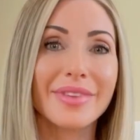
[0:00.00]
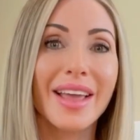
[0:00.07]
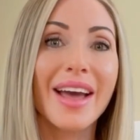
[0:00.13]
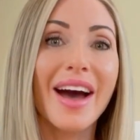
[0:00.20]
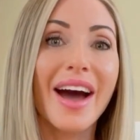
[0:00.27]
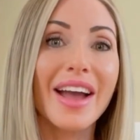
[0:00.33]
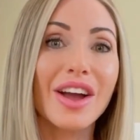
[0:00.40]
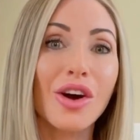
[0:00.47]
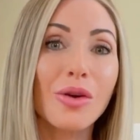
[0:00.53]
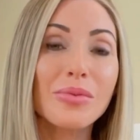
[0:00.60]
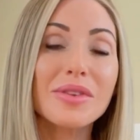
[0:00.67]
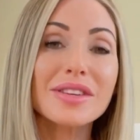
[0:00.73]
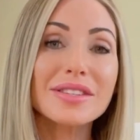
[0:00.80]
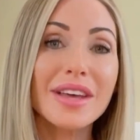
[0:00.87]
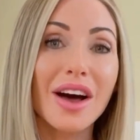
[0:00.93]
I hope
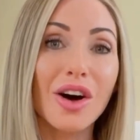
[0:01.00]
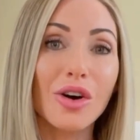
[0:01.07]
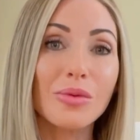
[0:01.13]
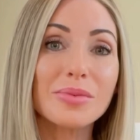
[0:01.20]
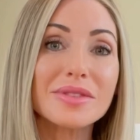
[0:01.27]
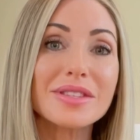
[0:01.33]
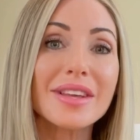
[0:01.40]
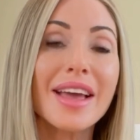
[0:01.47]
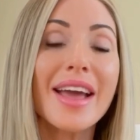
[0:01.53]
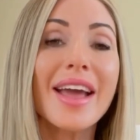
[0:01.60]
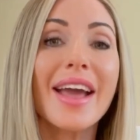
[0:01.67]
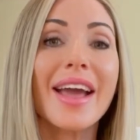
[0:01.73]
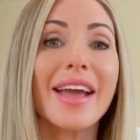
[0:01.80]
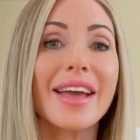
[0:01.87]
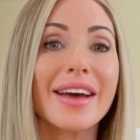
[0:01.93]
this helps.
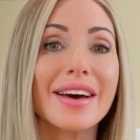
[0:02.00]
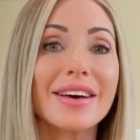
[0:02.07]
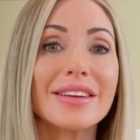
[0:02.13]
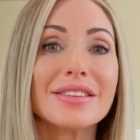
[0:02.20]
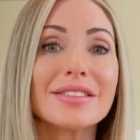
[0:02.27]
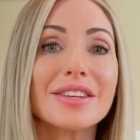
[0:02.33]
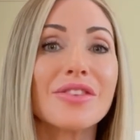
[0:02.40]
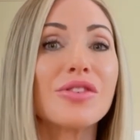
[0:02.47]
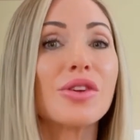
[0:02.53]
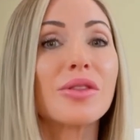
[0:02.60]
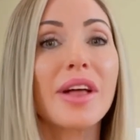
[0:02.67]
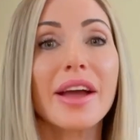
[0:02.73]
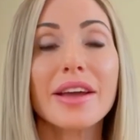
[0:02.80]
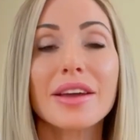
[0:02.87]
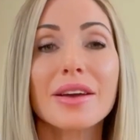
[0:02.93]
And if you
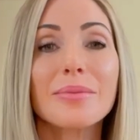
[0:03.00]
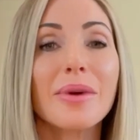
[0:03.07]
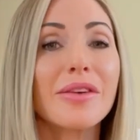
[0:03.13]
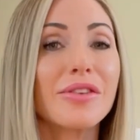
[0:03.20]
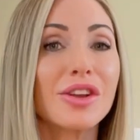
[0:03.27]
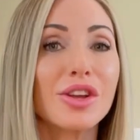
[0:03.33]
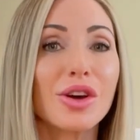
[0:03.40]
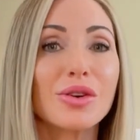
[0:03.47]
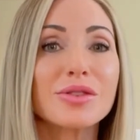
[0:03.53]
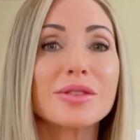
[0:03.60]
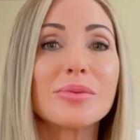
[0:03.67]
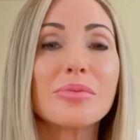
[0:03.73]
like my videos,